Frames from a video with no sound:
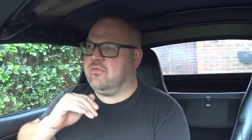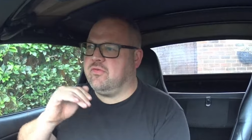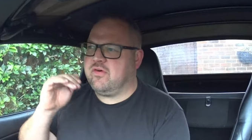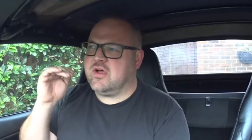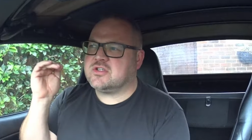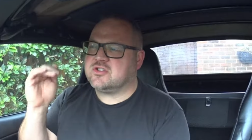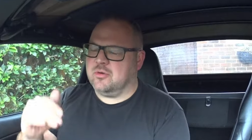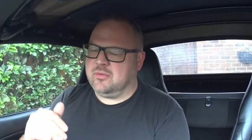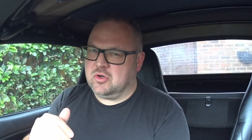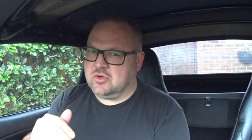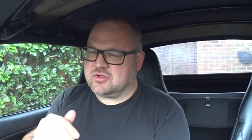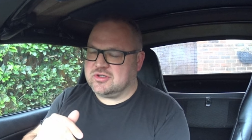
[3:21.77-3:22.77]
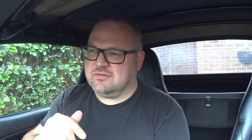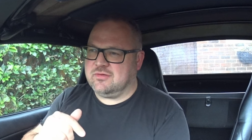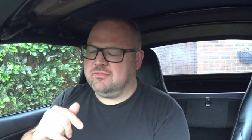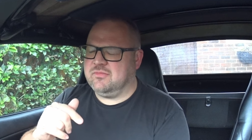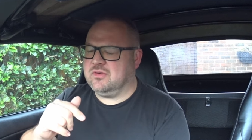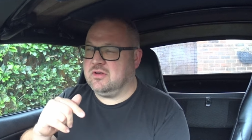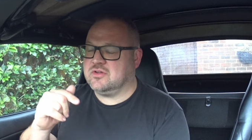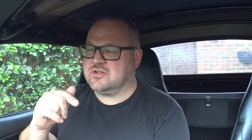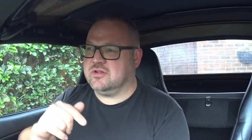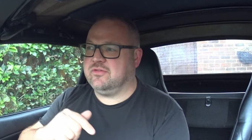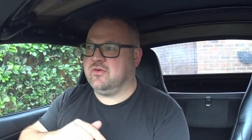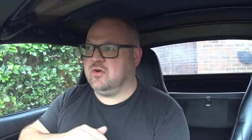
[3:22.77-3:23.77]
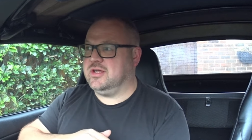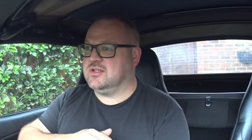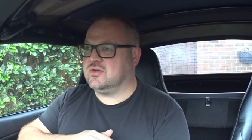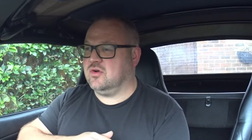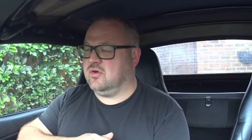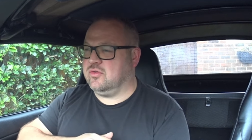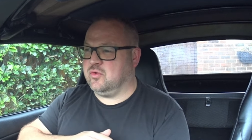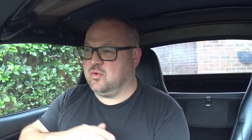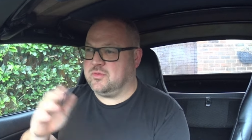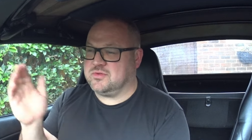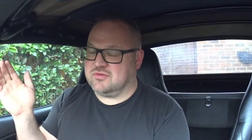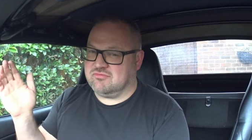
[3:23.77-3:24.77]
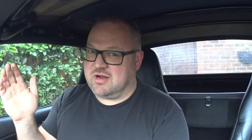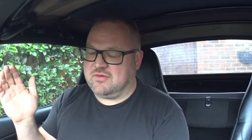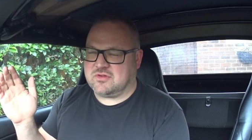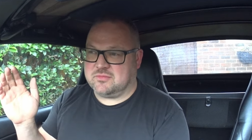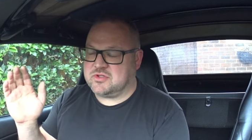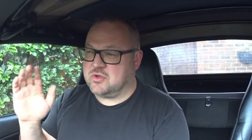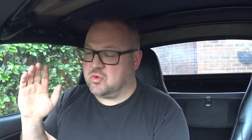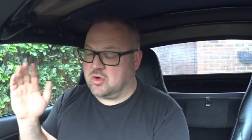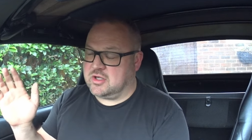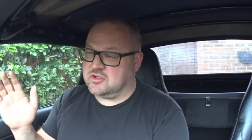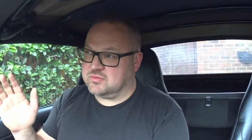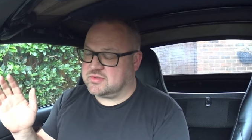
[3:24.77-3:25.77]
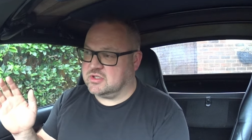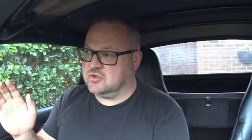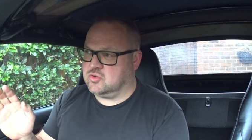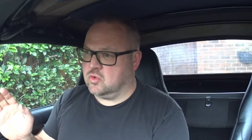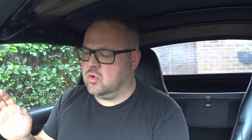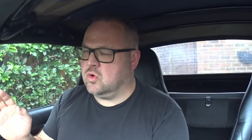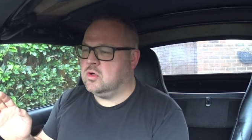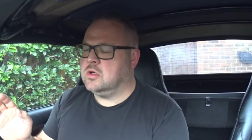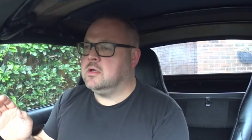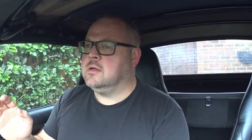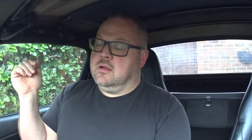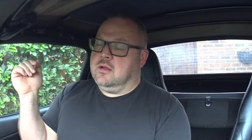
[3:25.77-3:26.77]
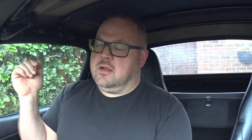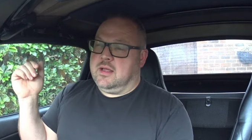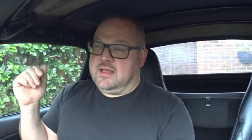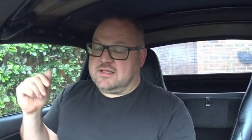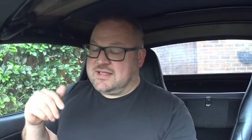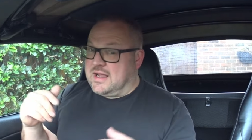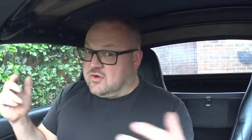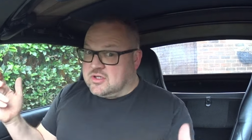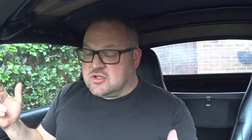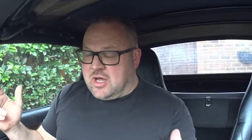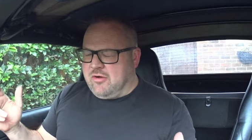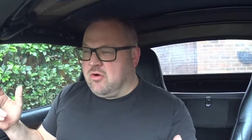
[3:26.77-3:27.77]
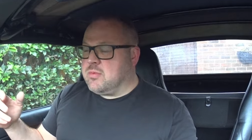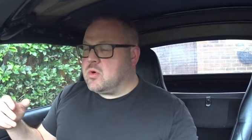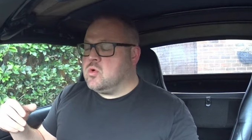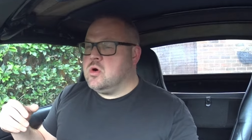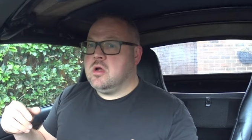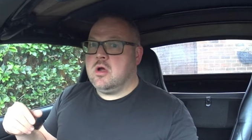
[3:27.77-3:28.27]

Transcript: First time I looked at the looked at the footage, I thought it was the revs. I'm still not 100% sure. It sounded terrible.